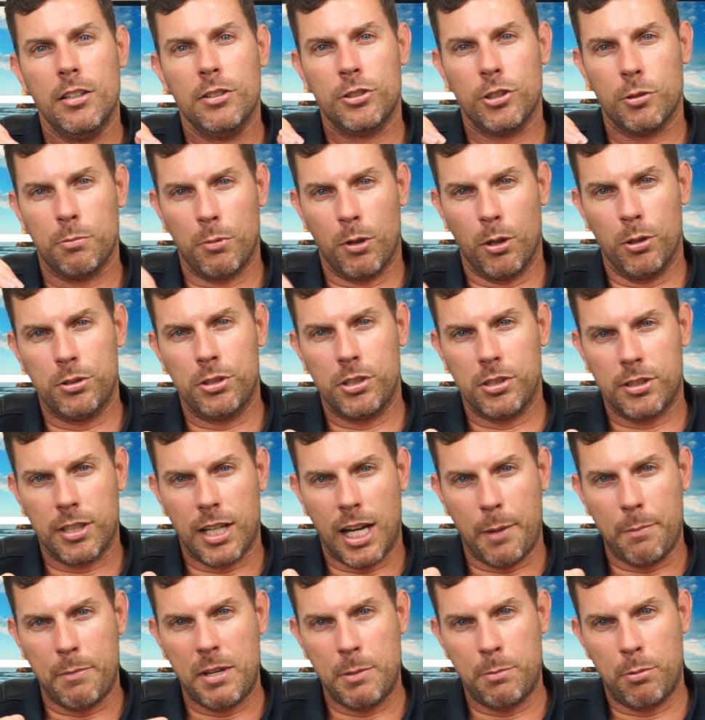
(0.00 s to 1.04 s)
So most of the
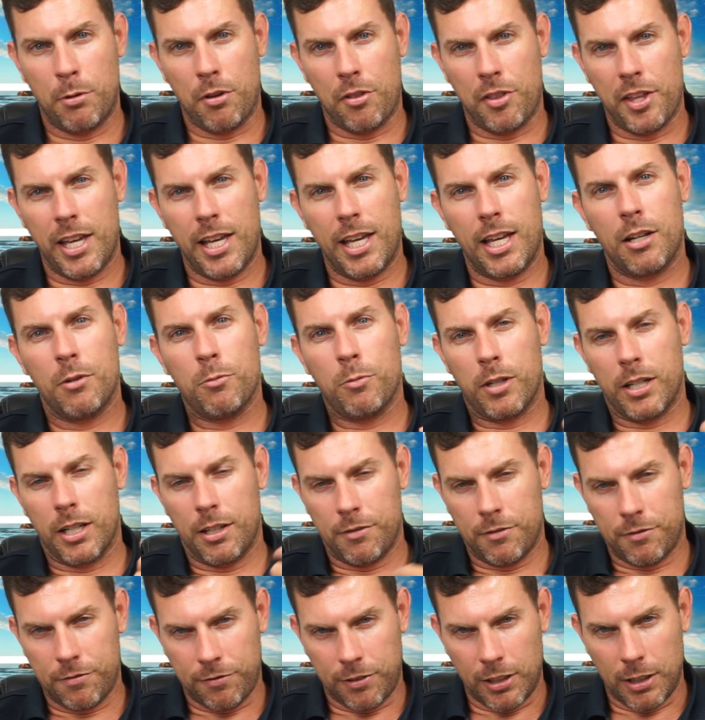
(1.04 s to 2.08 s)
time people then
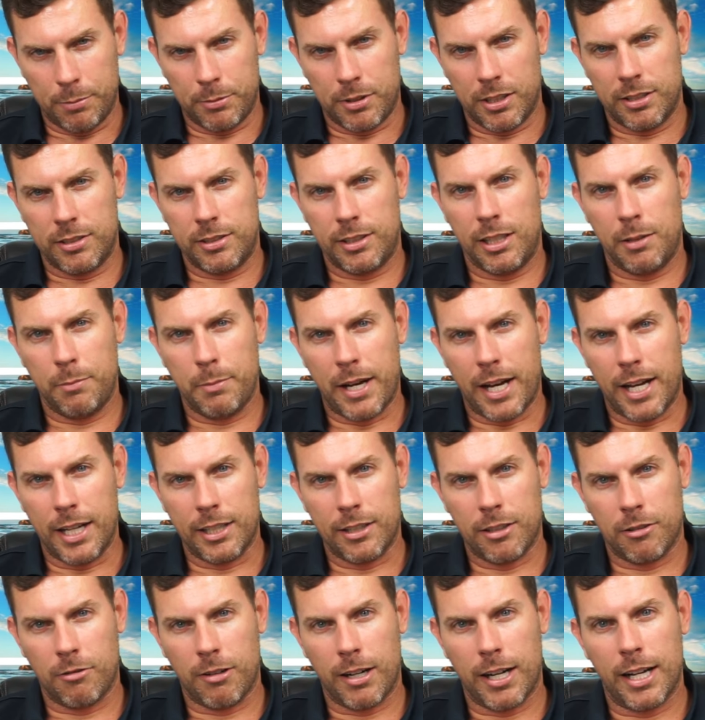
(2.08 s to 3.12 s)
would flip the seat
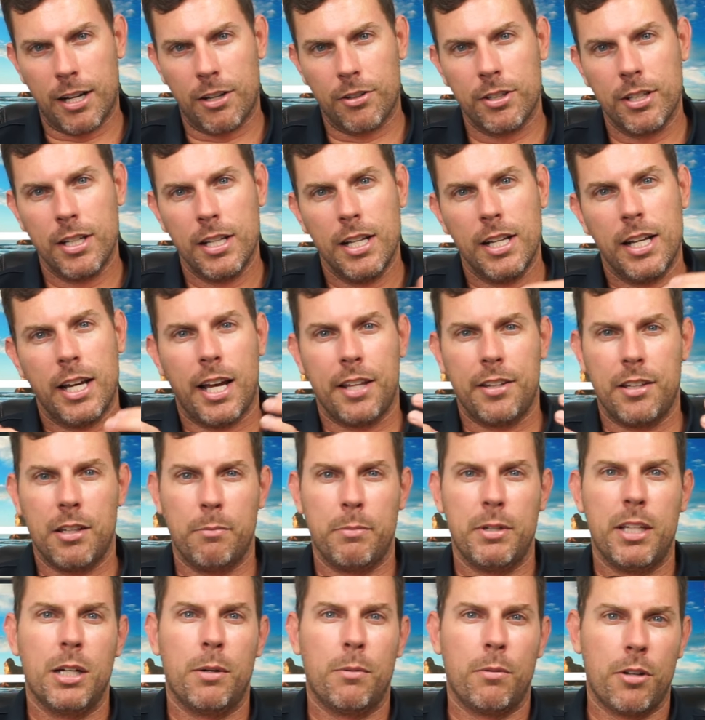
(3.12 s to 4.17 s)
back around and then
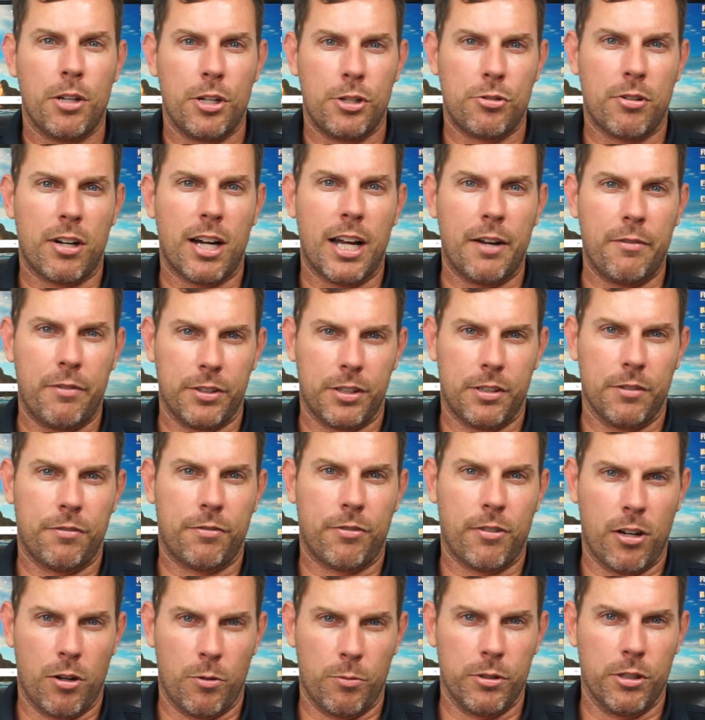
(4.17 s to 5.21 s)
be able to drive with the
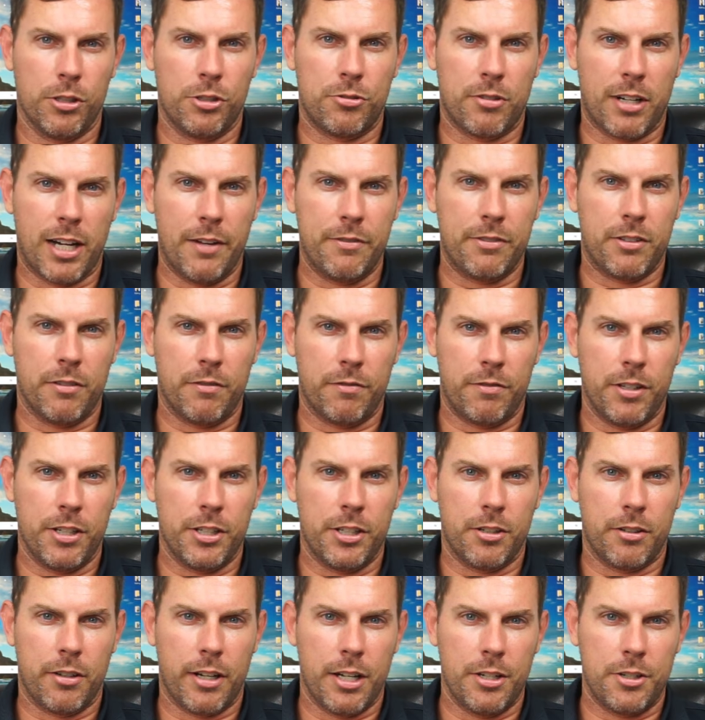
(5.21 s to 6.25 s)
front wheel drive
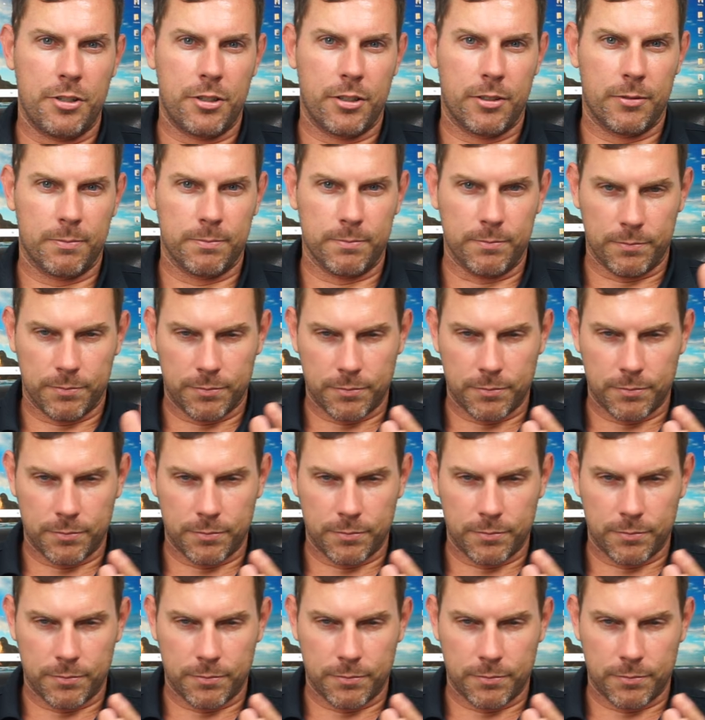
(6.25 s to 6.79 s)
configuration.